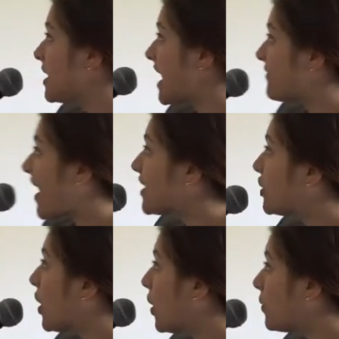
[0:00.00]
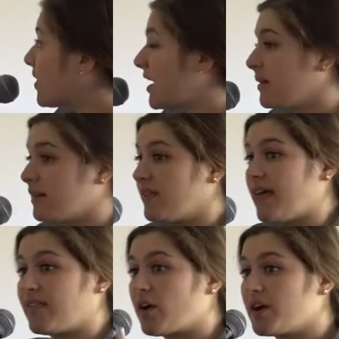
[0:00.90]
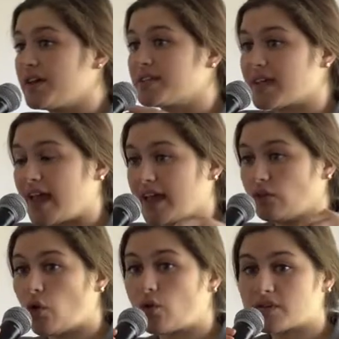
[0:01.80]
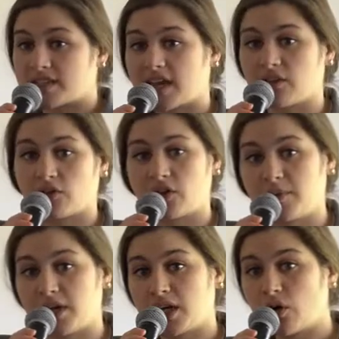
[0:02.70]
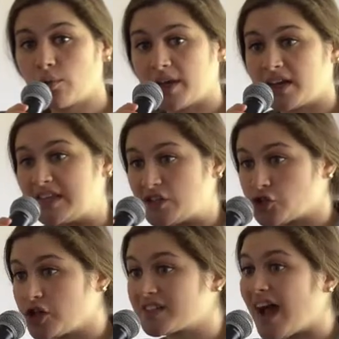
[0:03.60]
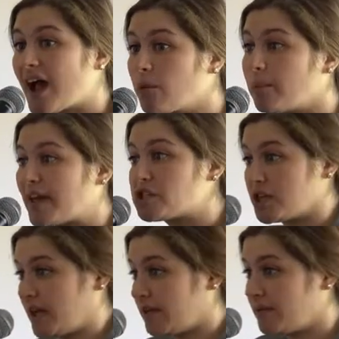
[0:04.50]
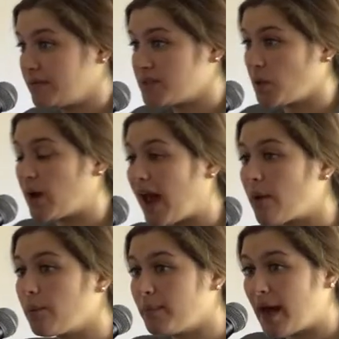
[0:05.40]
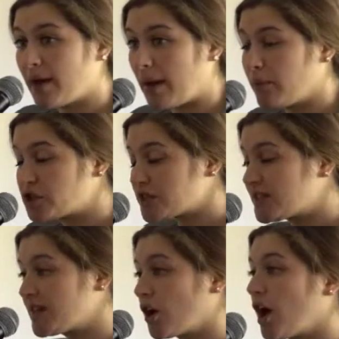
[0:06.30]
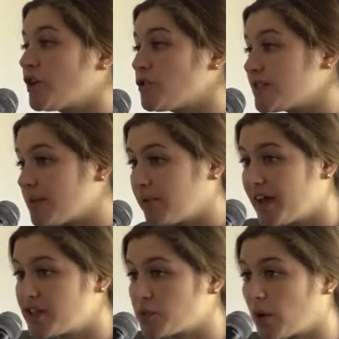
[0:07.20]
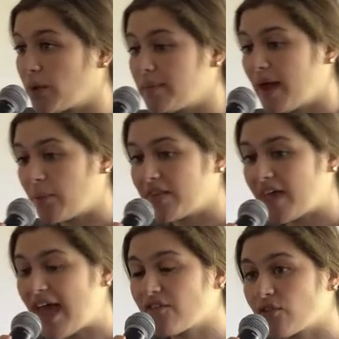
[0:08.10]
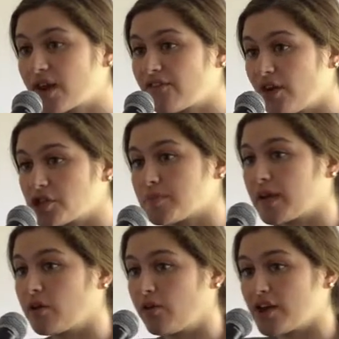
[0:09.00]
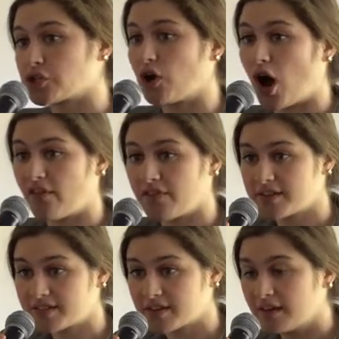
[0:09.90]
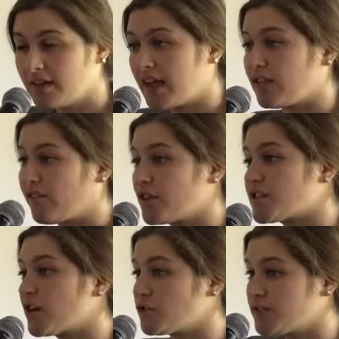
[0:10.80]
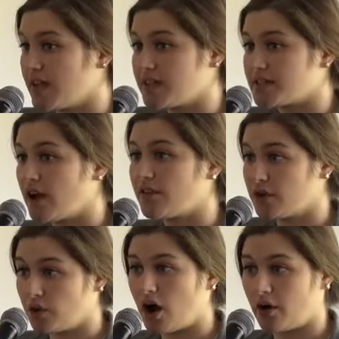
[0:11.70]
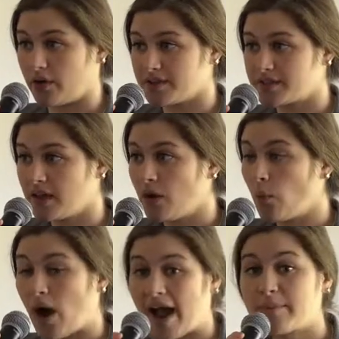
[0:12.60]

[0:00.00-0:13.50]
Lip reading: If I know that that there is a local secular community group in a district, I will mention it. So when I met, and we just did our 100-day pledge where we met with every freshman congressional office in the first 100 days of the new Congress. Why?